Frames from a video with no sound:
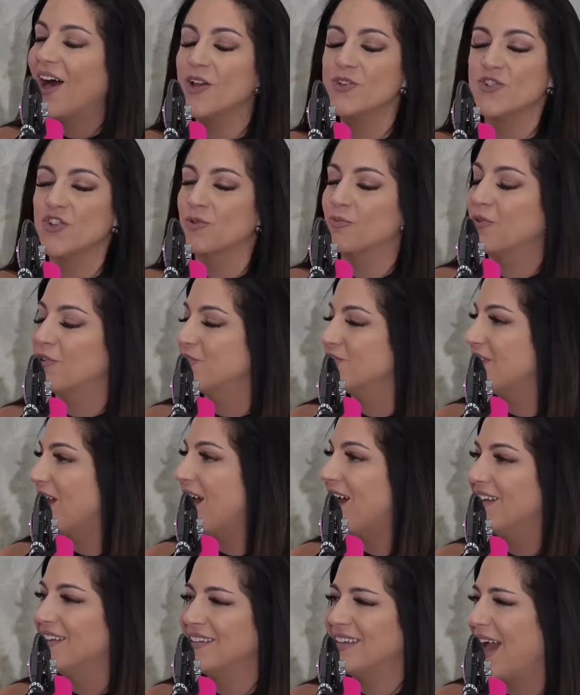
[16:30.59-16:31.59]

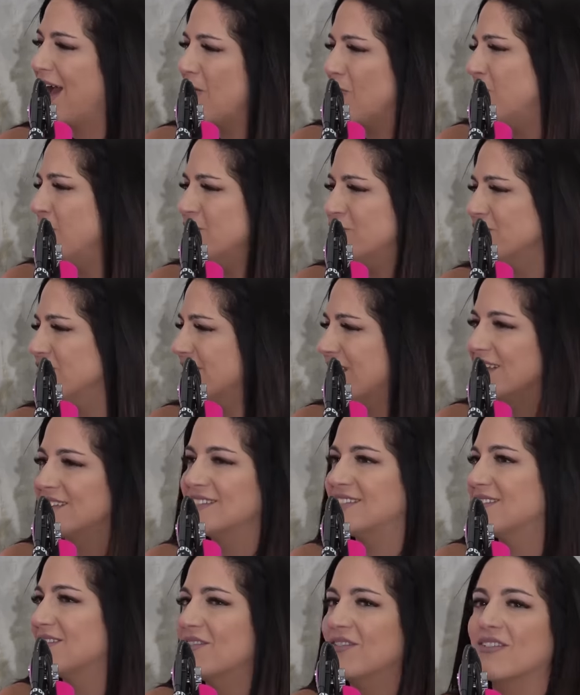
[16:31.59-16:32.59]
100%. Yeah, we just,
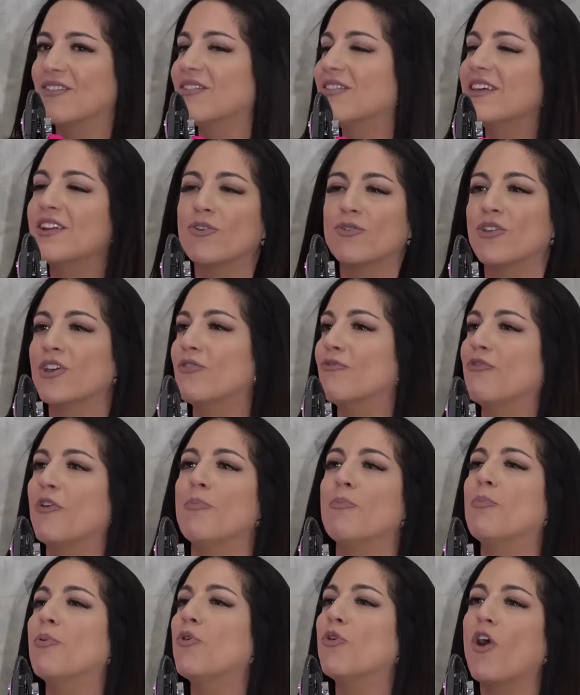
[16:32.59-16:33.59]
it's literally
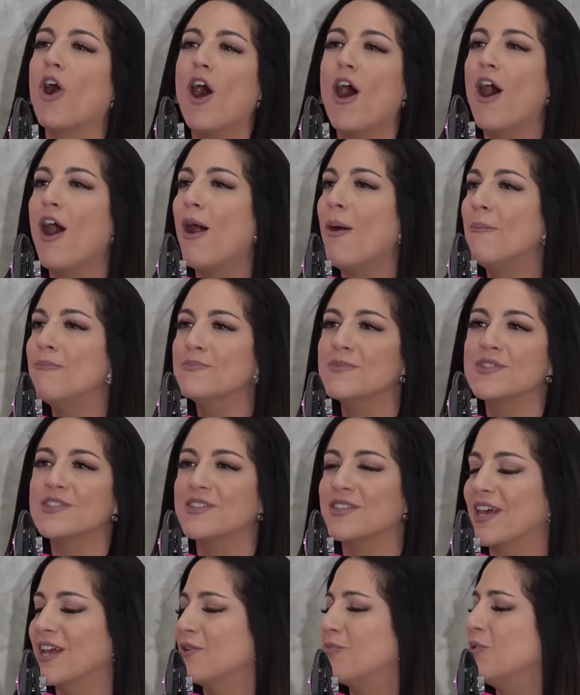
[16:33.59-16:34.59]
from proms,
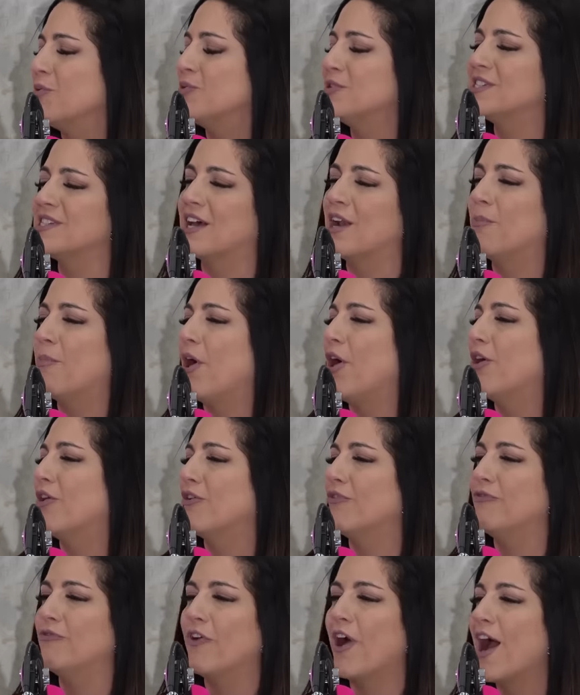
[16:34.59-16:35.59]
like we would set up all
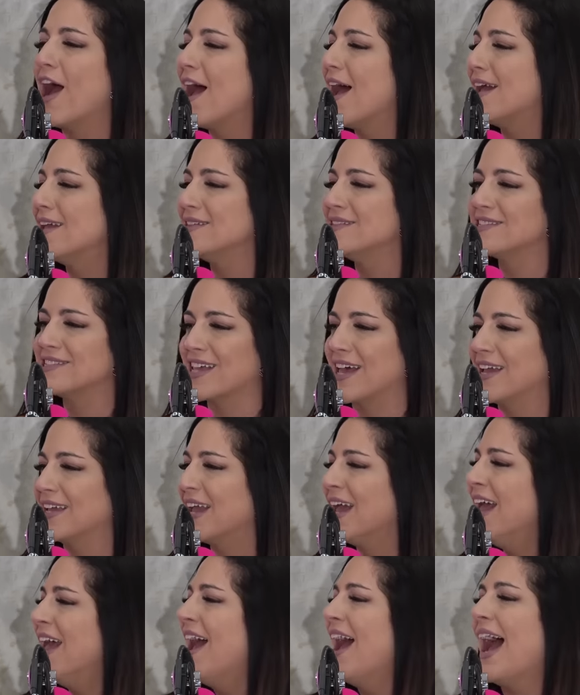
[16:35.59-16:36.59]
our friends, like
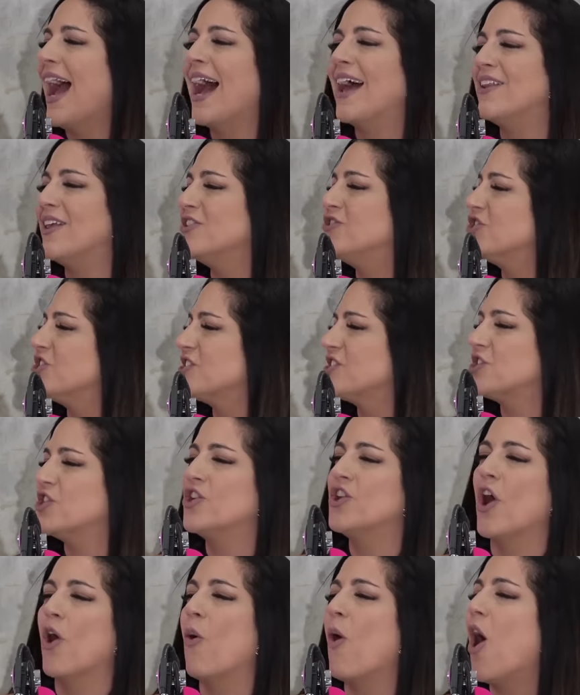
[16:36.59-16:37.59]
just,
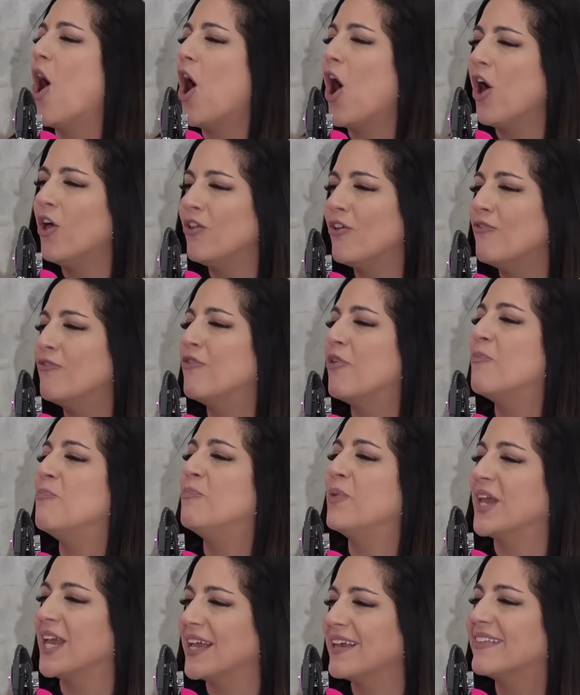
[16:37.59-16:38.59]
you know, all of the
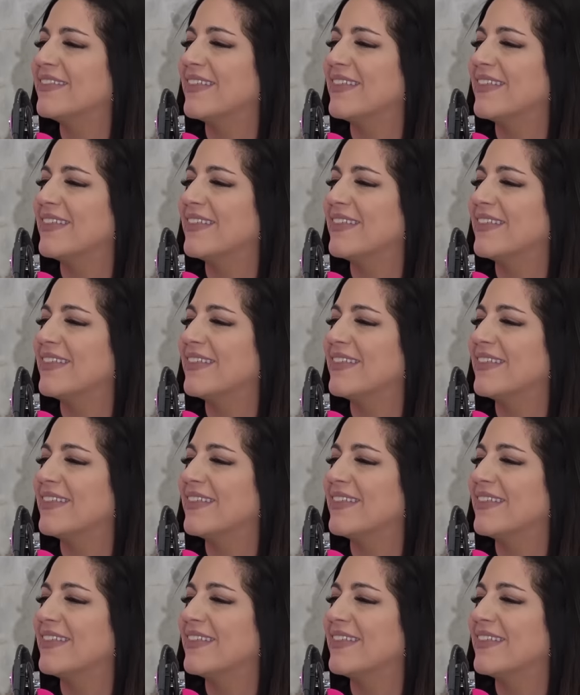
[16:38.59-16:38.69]
big